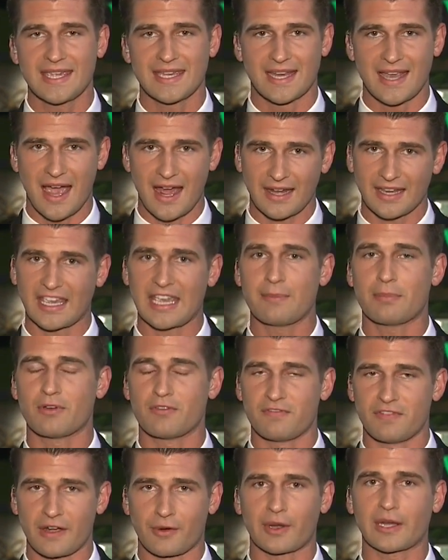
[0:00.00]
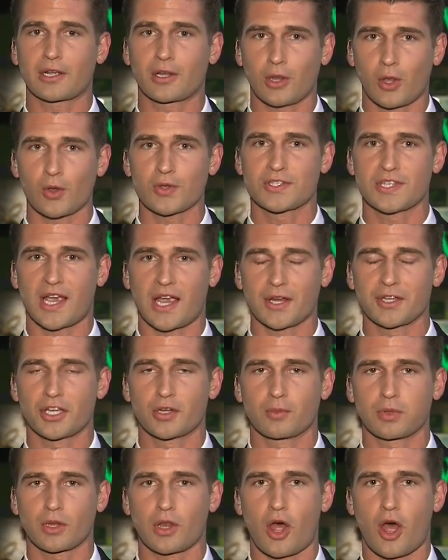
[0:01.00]
You got to keep a very close eye on
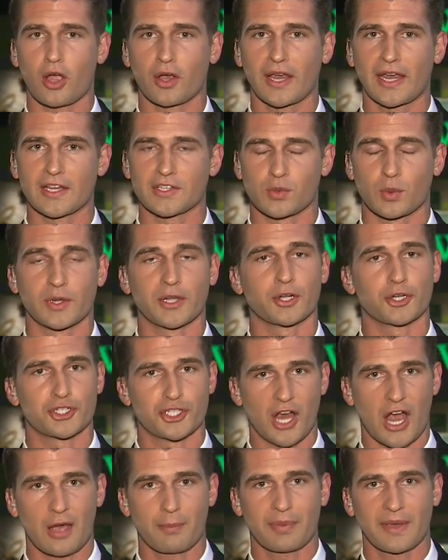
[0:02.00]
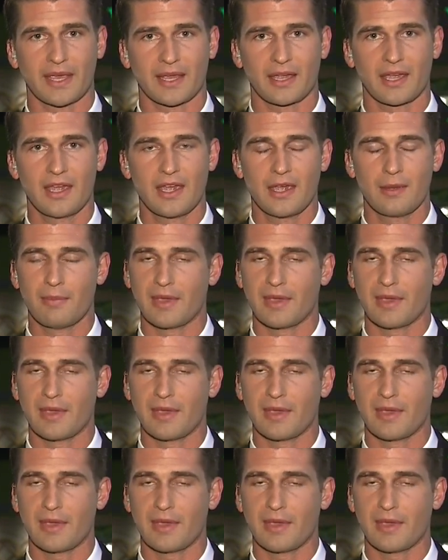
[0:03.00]
your belongings when you're shopping.